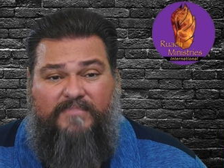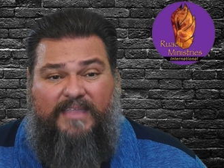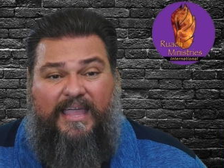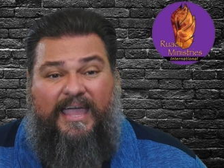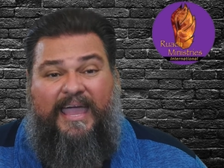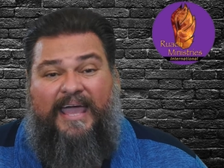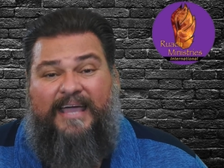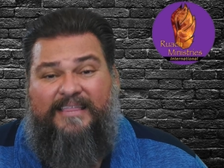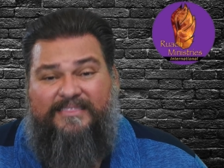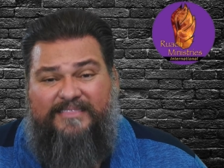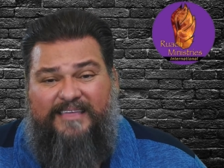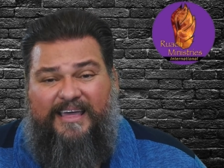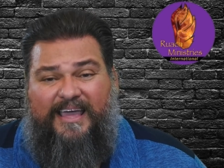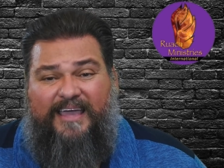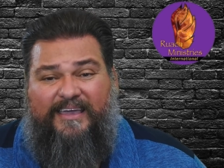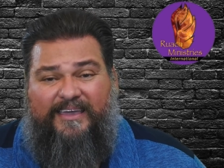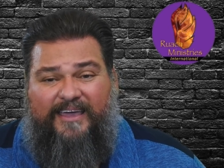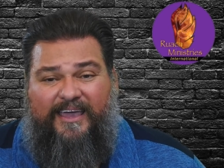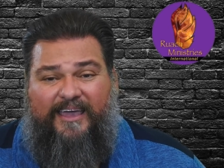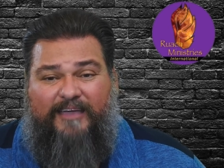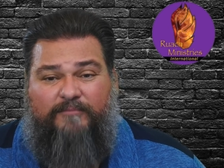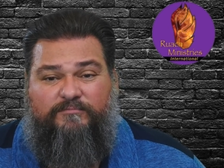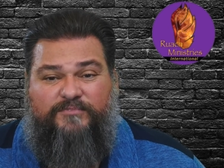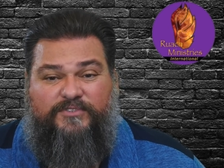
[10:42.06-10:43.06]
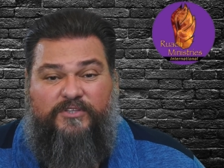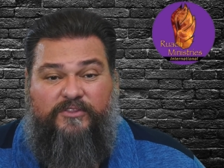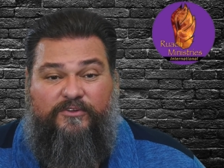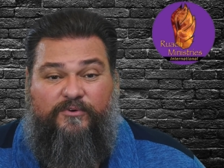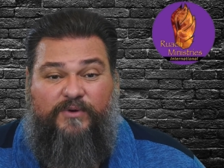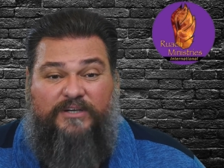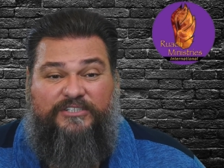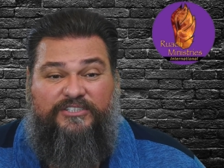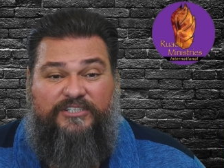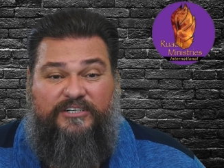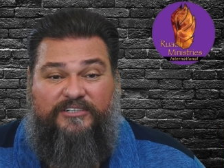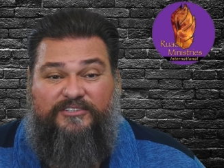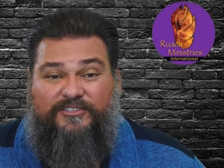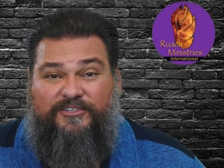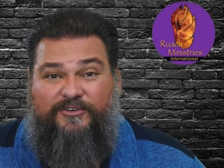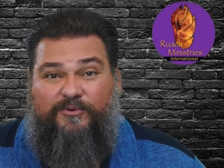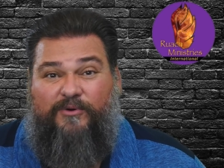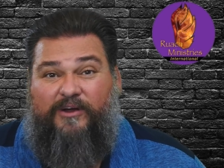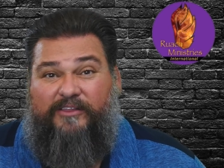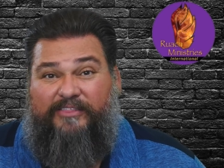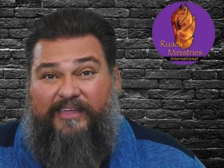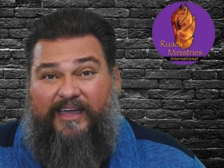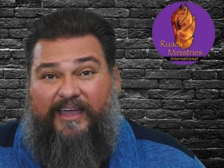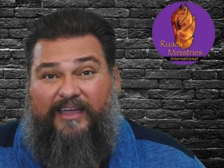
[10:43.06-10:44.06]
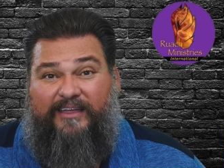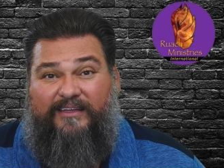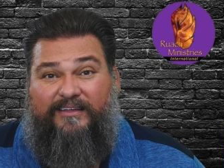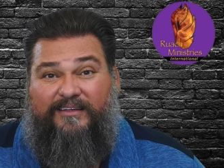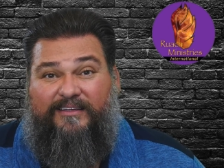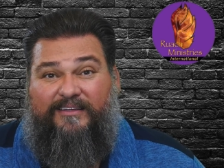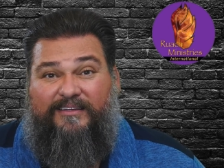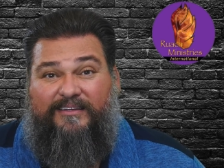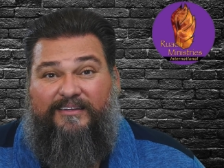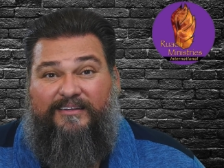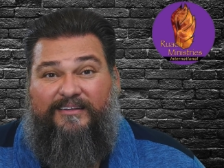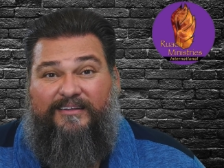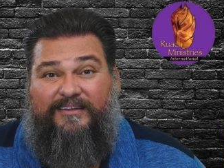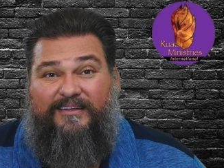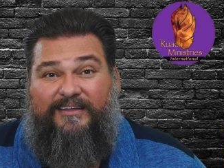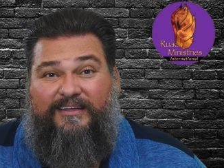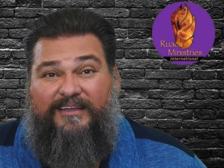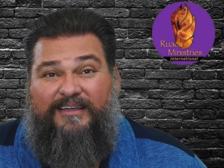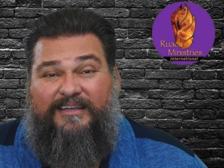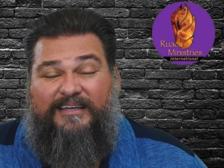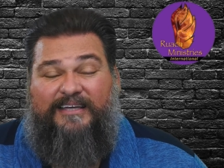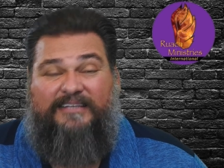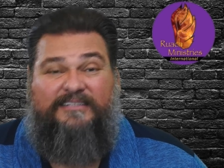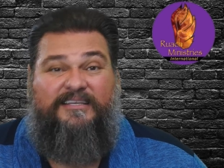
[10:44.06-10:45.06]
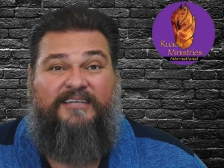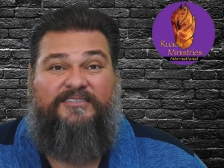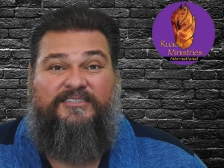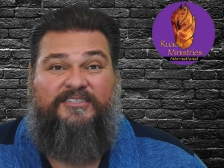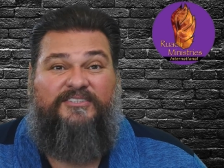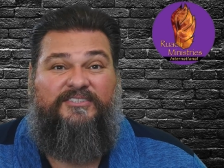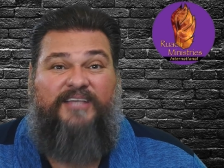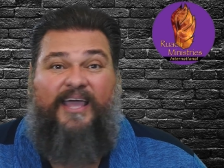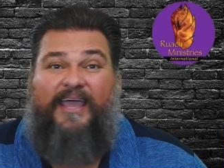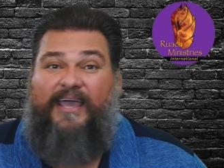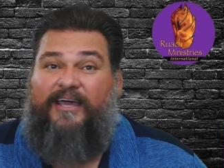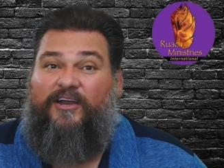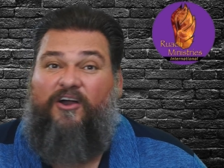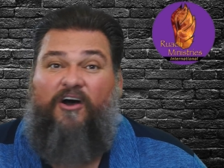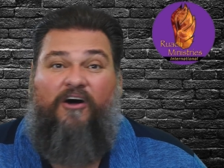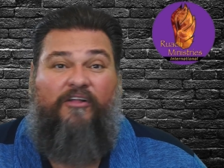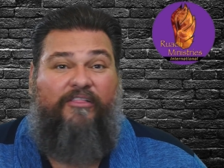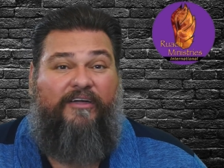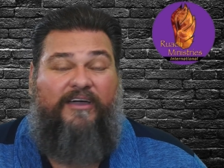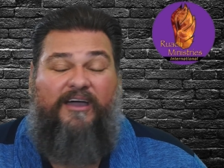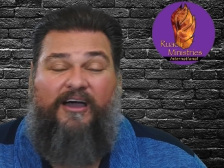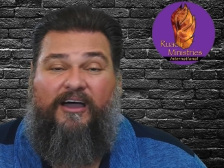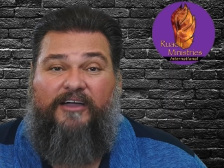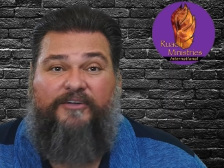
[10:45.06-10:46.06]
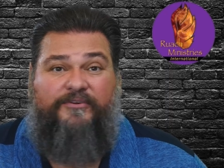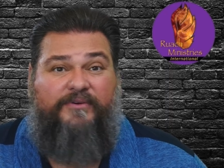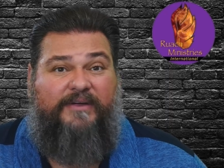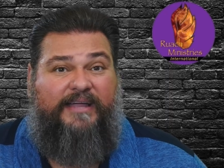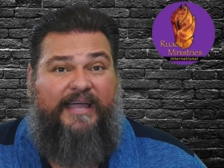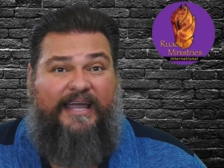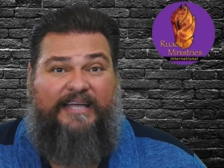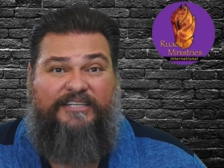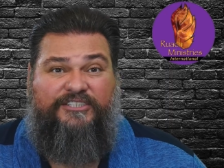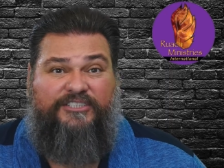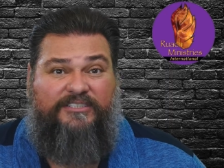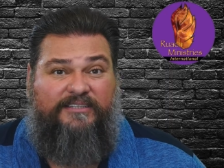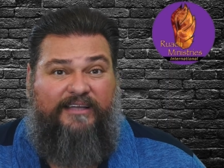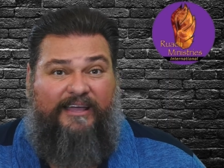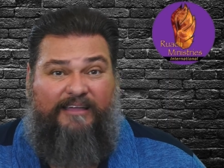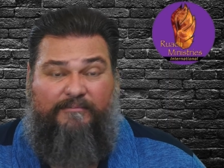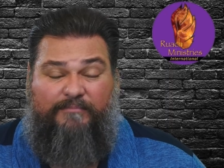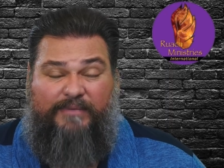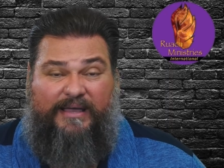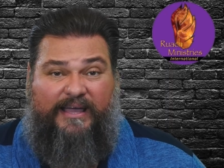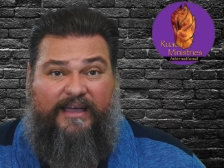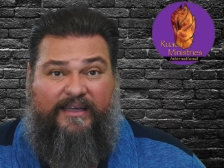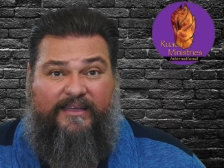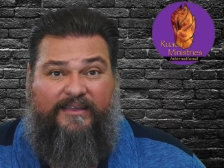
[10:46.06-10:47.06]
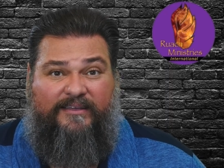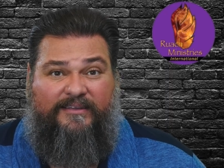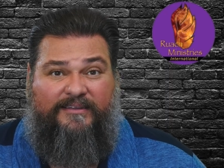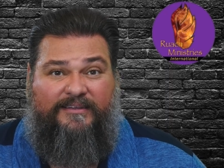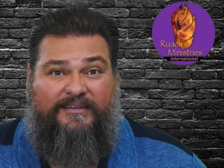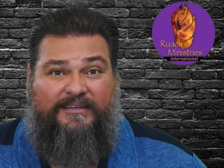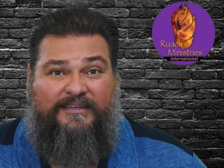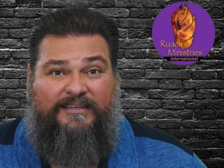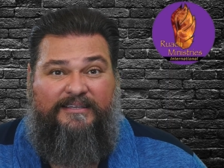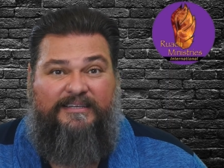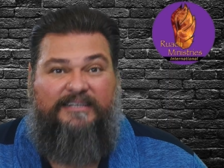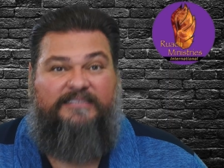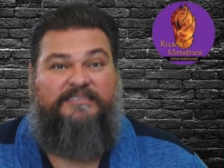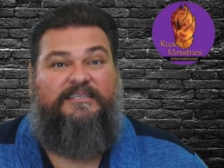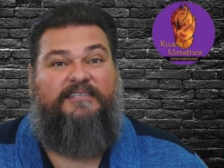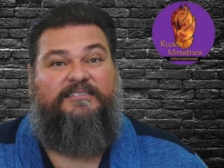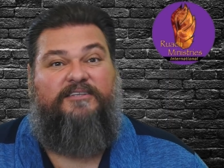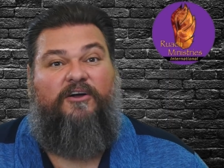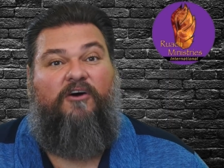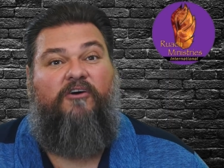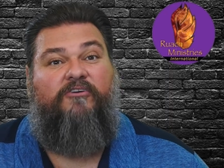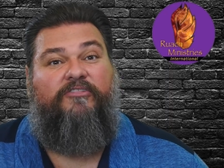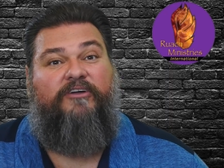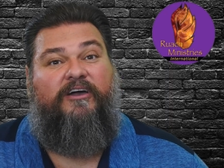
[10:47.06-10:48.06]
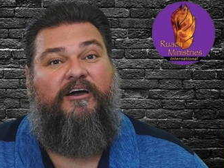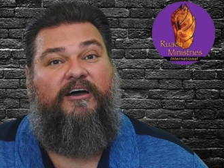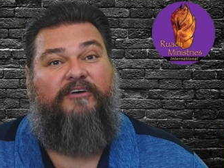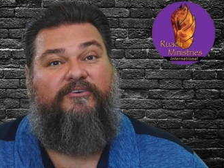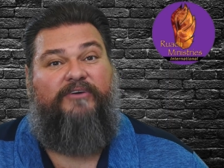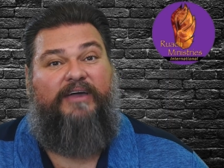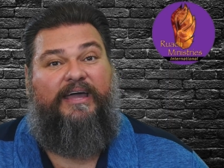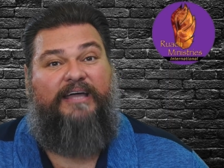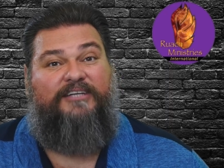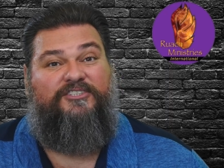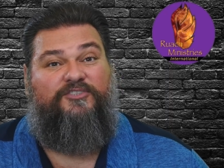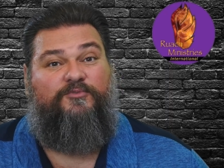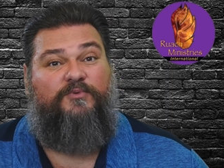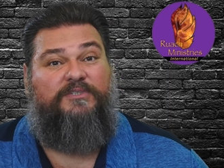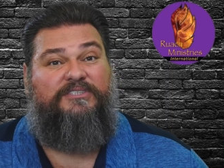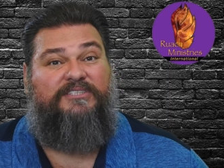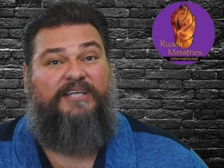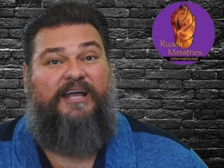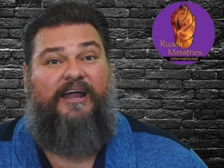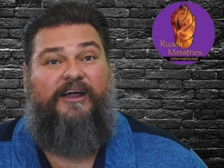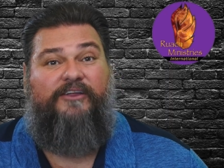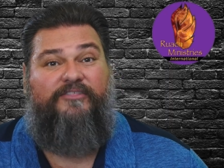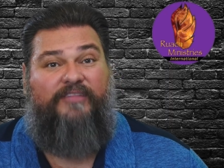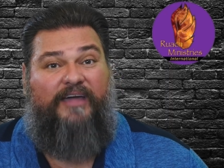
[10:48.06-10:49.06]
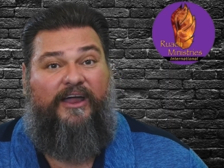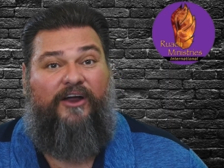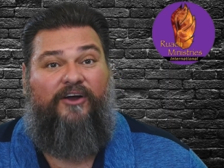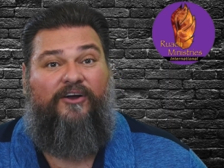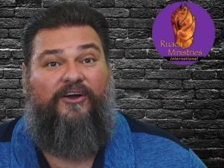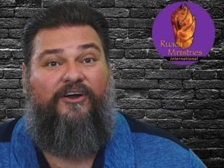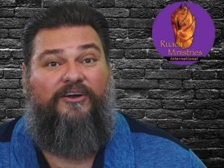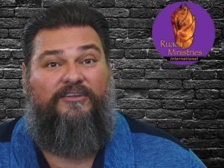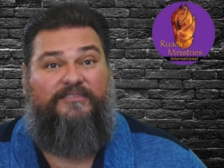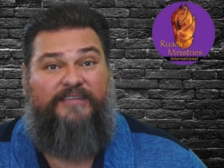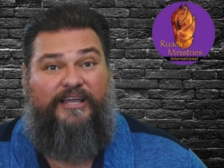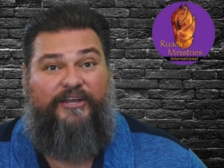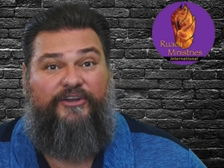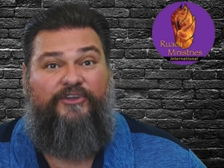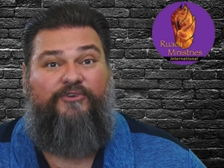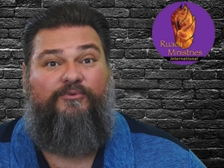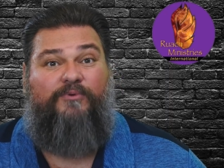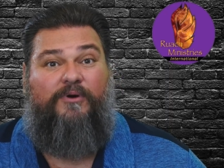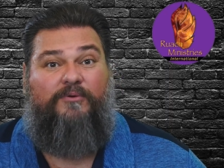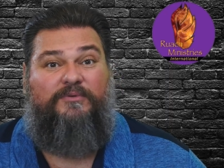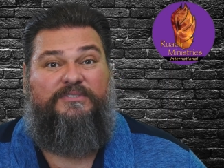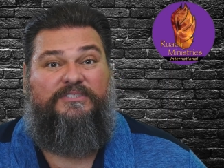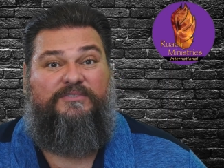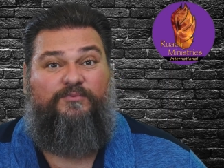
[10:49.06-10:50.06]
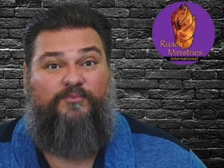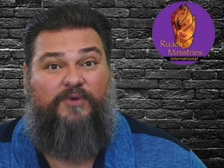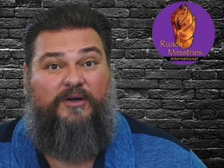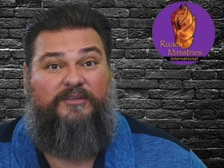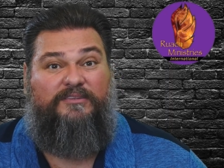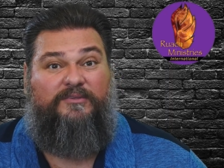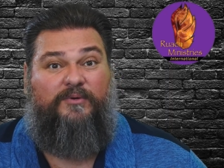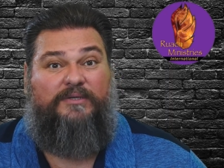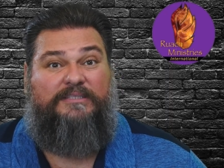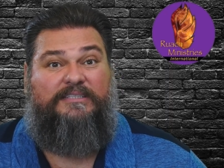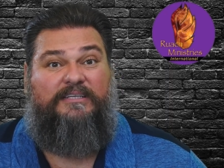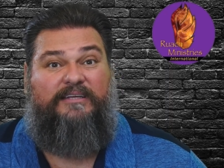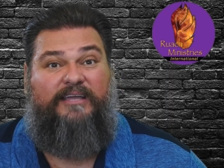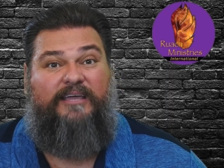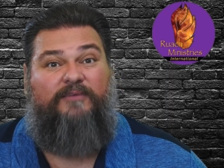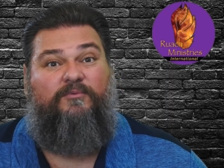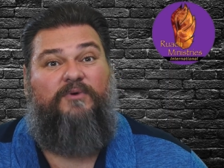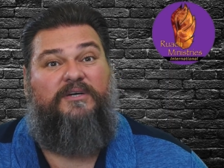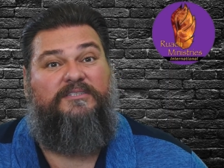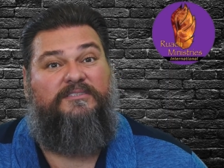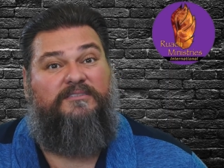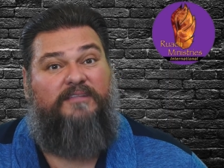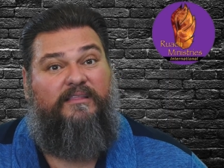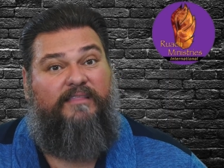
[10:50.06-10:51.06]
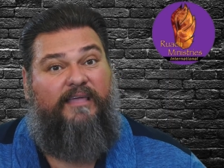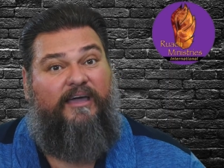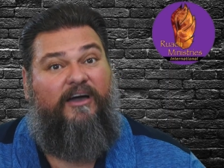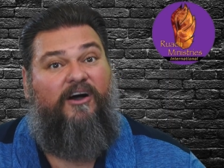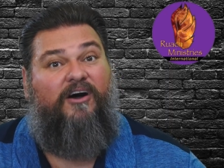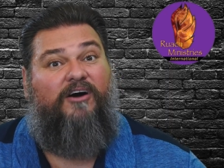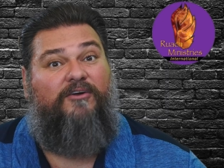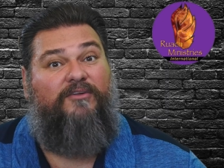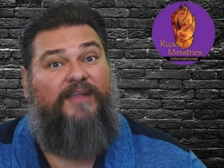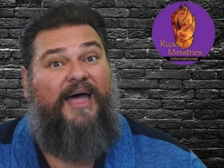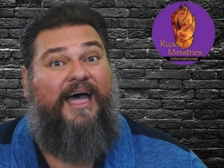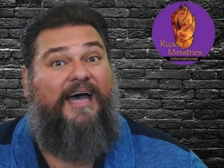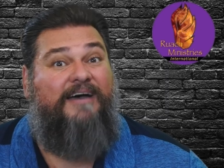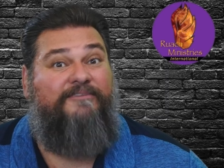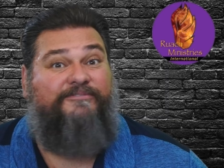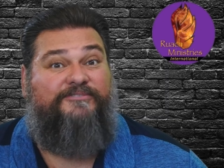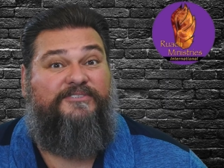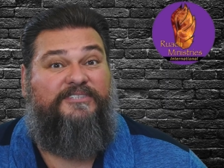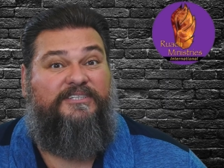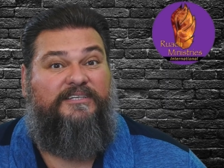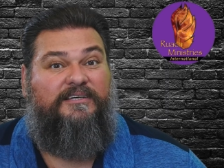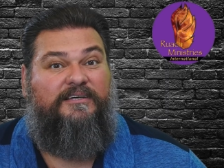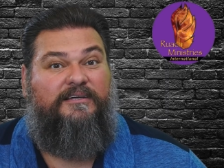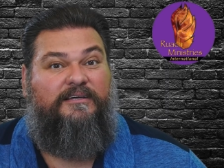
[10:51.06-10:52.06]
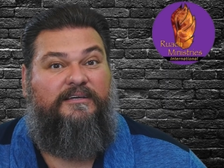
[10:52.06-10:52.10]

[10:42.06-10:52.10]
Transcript: And they came. So the question is who are they? It doesn't say and all the congregation came back. It says all the congregation was there. They heard, they knew what was what, what the need was, and then they all left.